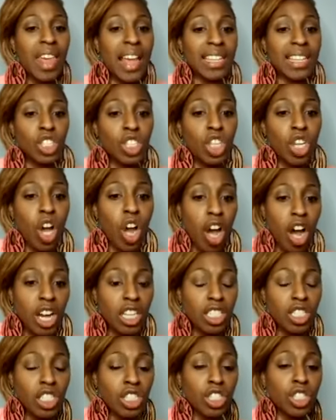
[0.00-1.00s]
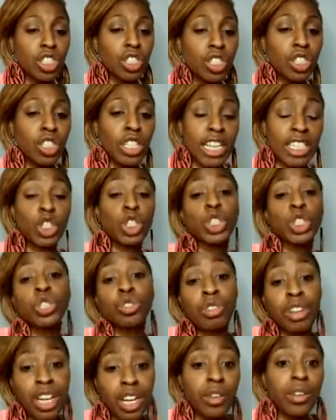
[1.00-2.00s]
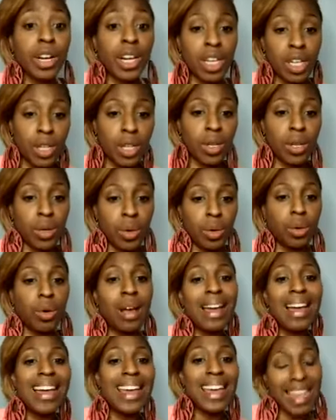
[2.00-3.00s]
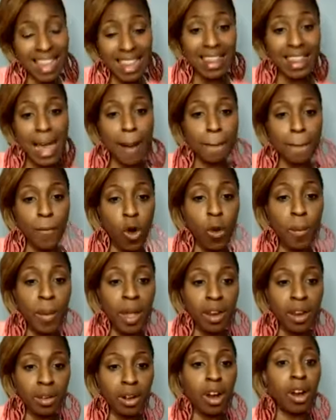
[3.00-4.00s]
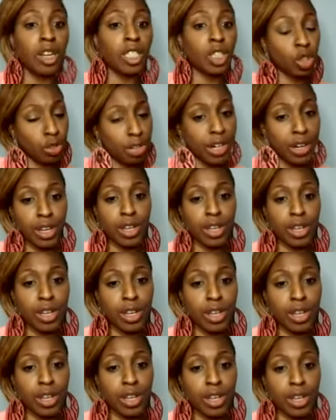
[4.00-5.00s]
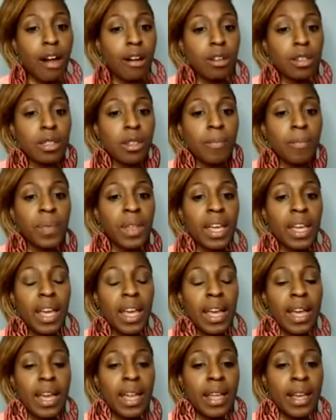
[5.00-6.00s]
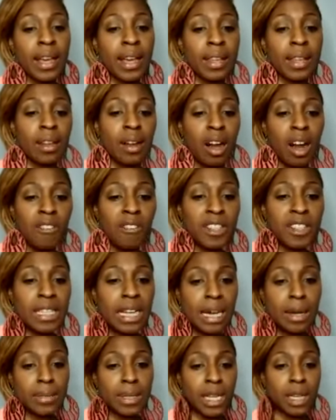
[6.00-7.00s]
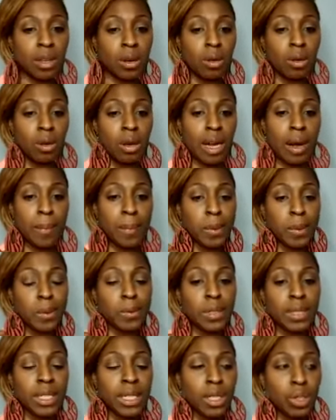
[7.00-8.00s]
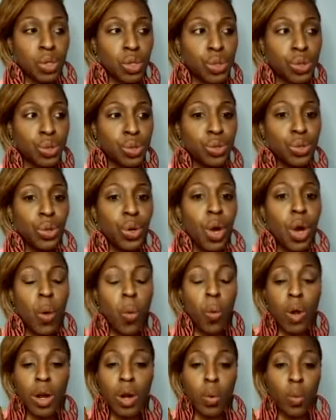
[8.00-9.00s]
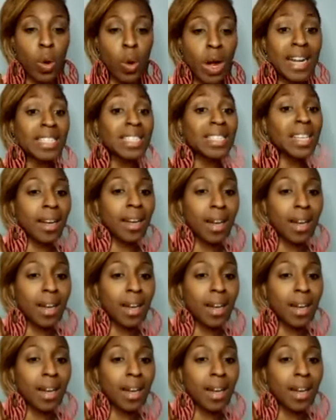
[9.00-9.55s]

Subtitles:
that's triggering you in that moment, or triggering your spouse. And oftentimes I know couples tend to want to run to